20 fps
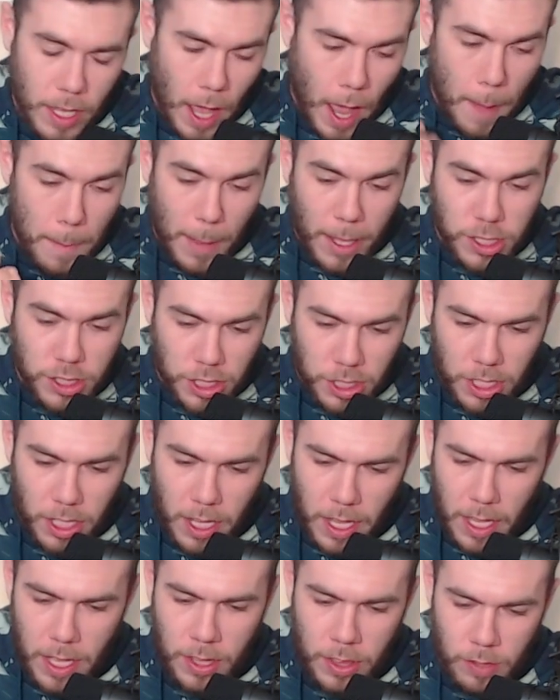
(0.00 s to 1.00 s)
I mentioned
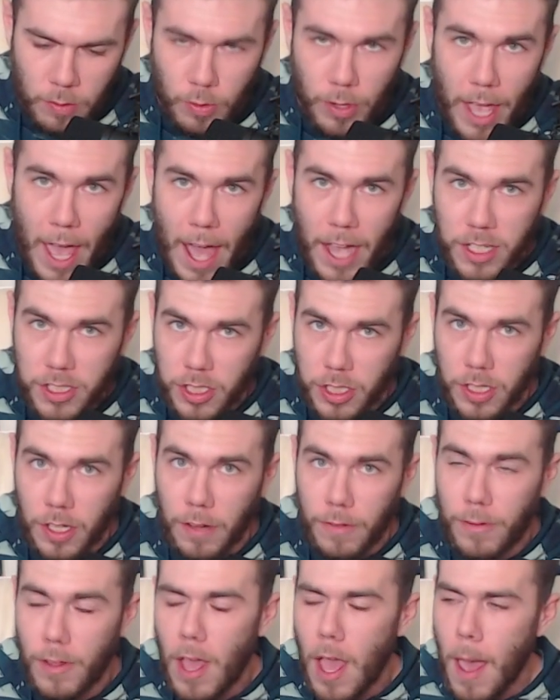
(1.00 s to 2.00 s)
it in the reaction
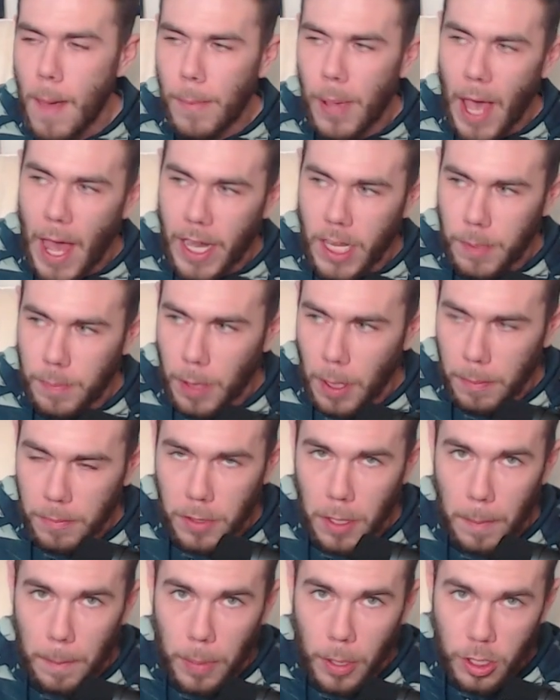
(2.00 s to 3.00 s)
of Paddy
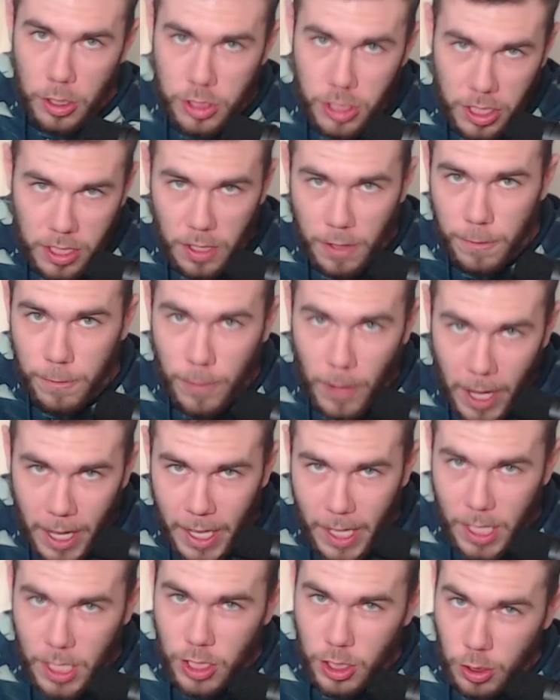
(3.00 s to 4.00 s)
Pimblett pushing the fight,
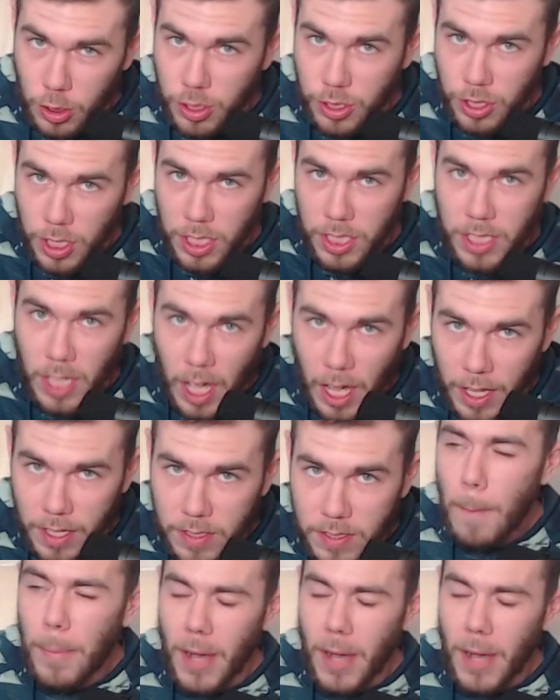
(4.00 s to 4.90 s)
and he usually does.